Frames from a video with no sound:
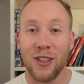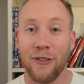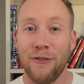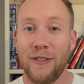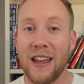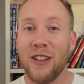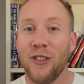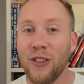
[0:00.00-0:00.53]
the
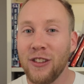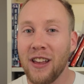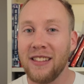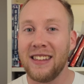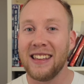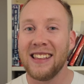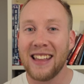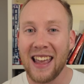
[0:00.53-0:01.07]
features
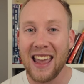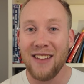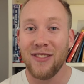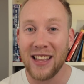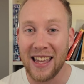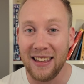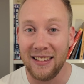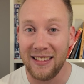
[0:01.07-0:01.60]
didn't
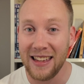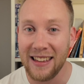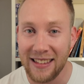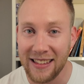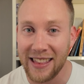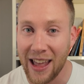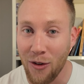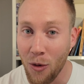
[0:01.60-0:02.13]
even
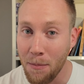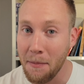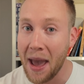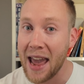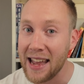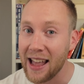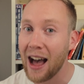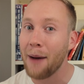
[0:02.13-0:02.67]
exist, they were
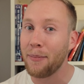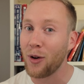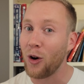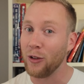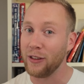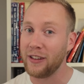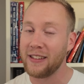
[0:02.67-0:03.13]
made up on